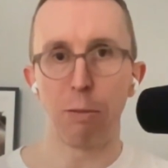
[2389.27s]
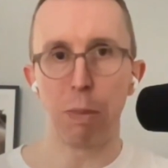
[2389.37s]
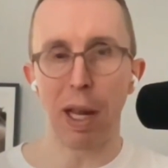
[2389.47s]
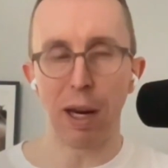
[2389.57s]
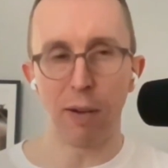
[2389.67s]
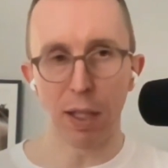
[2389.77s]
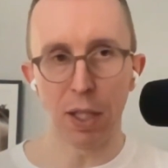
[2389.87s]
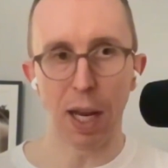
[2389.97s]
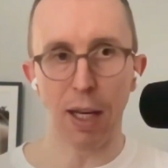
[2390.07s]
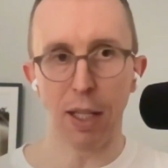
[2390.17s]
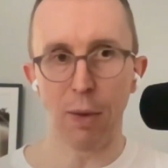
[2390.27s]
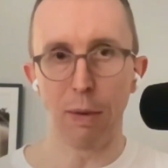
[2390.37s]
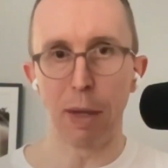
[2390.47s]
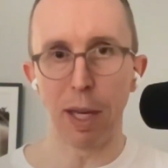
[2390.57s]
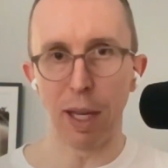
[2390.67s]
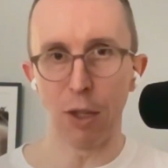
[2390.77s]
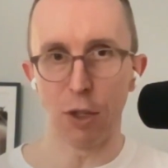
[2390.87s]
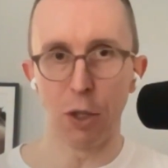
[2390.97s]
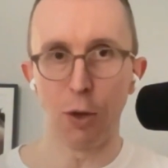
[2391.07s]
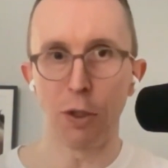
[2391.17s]
have blaring techno in my
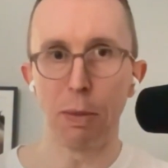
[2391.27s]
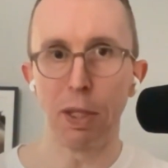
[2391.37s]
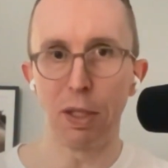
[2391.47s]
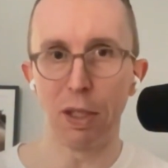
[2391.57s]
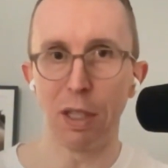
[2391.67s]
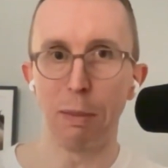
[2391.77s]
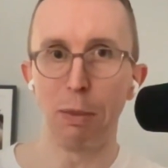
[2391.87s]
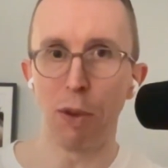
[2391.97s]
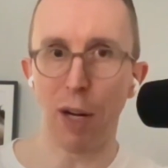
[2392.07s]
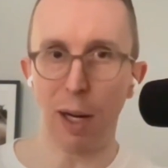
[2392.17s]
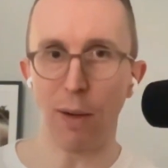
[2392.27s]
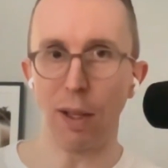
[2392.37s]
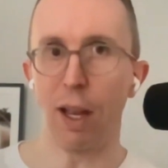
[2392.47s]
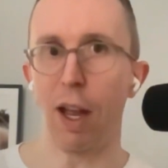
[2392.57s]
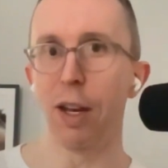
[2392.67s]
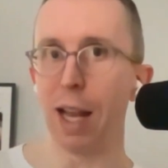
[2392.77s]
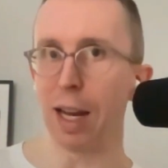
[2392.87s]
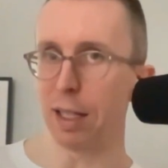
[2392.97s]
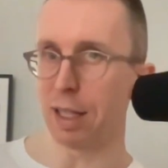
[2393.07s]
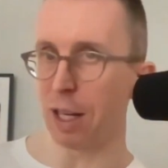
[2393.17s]
ears and not to be disturbed for an hour. And
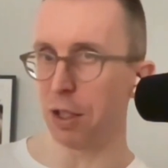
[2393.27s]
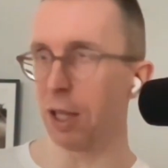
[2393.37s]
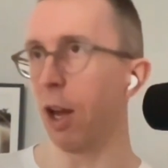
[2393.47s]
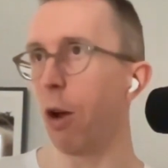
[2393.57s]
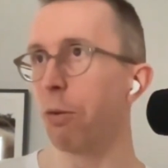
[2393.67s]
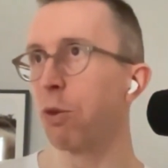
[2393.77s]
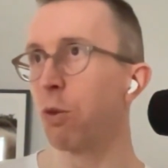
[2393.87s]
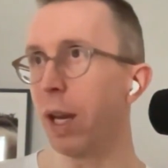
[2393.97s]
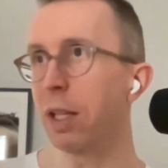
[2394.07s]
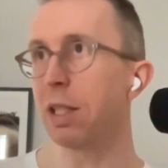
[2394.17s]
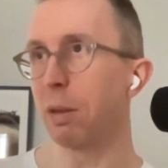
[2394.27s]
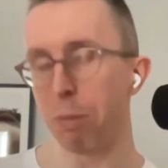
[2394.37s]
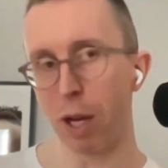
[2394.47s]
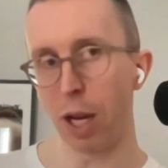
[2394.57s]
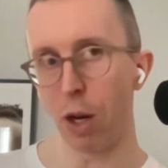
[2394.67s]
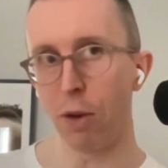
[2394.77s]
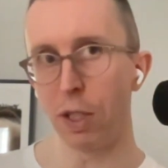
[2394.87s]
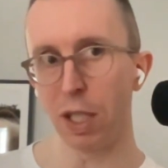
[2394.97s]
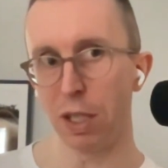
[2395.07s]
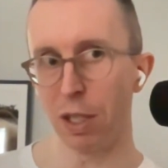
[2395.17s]
that is actually of greater
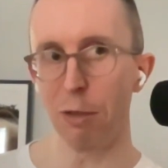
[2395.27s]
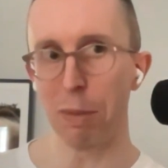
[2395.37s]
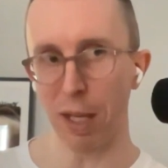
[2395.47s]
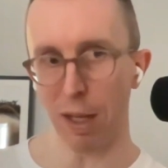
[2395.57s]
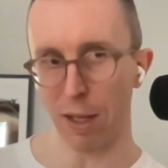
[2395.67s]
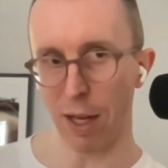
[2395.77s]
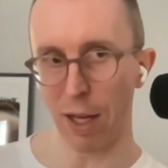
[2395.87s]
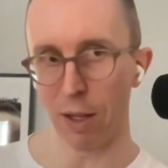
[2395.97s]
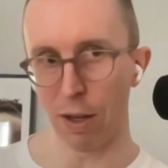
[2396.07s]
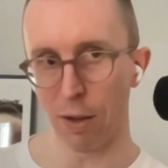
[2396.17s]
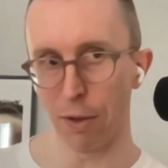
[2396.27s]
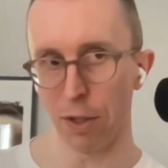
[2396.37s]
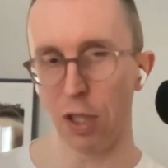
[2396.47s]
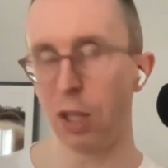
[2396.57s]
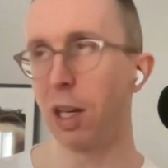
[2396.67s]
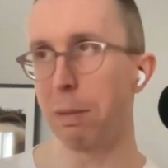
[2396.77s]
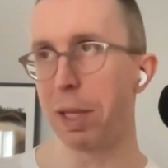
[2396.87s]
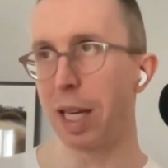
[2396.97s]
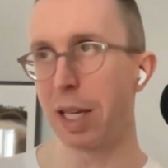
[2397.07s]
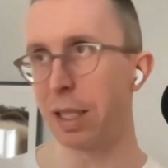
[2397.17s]
priority to me in certainly
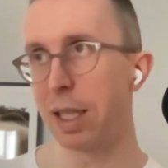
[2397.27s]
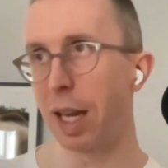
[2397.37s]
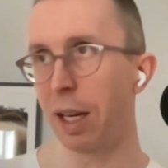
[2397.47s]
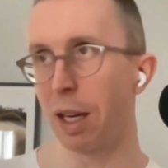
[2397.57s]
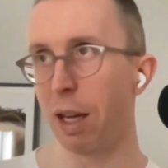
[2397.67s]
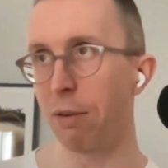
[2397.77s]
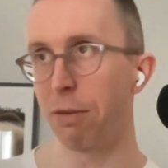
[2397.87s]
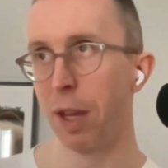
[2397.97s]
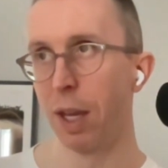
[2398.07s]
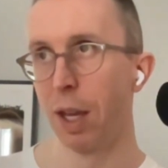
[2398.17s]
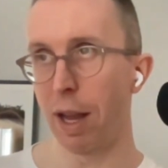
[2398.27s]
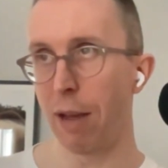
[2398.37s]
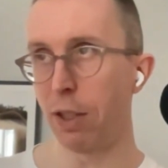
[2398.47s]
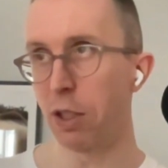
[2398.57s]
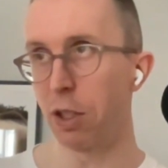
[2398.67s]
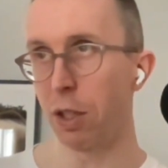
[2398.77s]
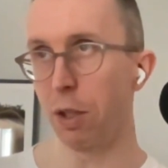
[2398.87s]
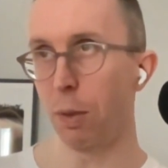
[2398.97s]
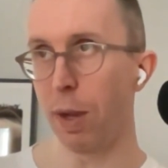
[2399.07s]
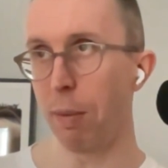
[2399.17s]
my day-to-day life than having
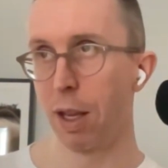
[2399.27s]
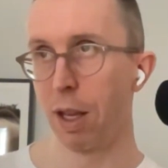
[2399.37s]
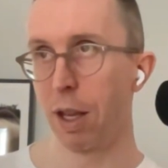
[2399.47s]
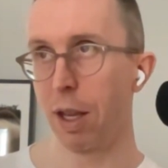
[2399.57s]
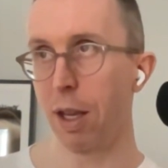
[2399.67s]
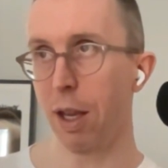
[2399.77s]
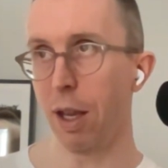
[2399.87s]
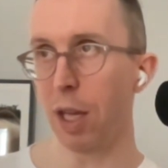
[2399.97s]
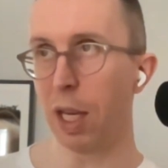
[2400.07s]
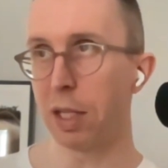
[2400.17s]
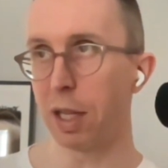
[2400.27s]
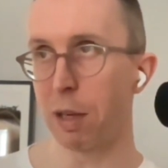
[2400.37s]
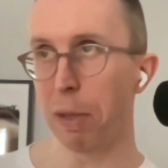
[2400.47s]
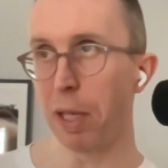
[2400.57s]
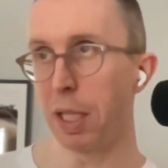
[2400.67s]
to use it as a kind of